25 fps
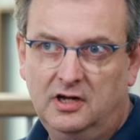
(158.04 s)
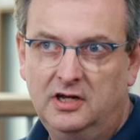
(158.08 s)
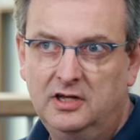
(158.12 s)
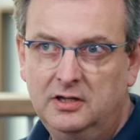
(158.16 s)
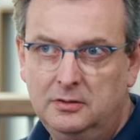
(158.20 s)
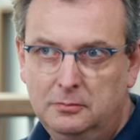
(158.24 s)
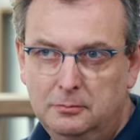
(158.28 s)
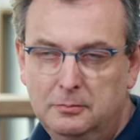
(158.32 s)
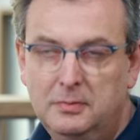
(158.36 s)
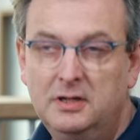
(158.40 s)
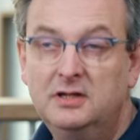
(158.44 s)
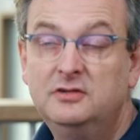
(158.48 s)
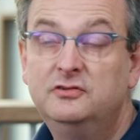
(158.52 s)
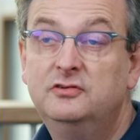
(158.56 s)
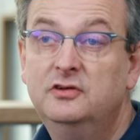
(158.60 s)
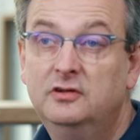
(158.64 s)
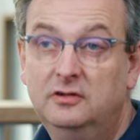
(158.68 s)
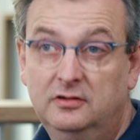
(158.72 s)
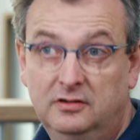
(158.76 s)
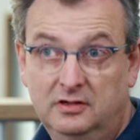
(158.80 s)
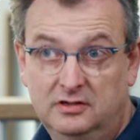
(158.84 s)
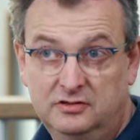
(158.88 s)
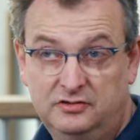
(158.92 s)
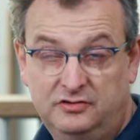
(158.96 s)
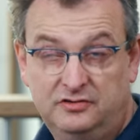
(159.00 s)
I
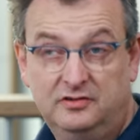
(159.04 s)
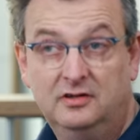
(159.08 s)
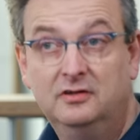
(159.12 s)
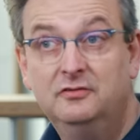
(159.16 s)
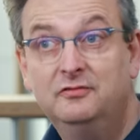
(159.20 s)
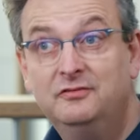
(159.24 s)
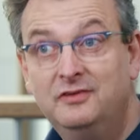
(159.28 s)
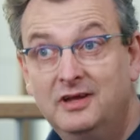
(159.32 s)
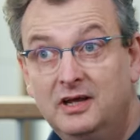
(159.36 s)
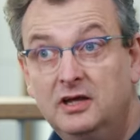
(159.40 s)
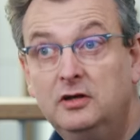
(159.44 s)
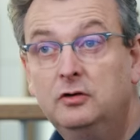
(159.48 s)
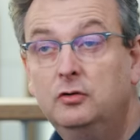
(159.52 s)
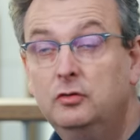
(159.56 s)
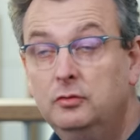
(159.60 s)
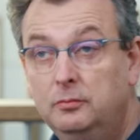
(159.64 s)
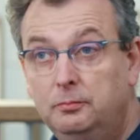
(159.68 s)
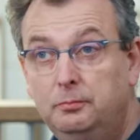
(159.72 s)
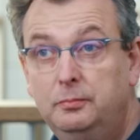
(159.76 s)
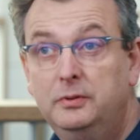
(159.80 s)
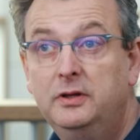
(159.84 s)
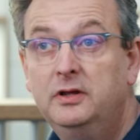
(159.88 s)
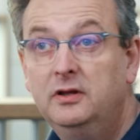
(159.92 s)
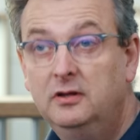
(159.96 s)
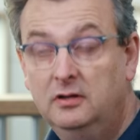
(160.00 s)
imagine, is that they
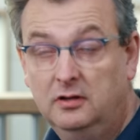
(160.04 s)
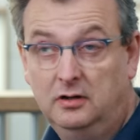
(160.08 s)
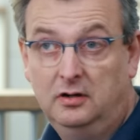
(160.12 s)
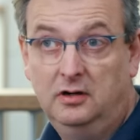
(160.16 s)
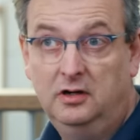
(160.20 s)
could be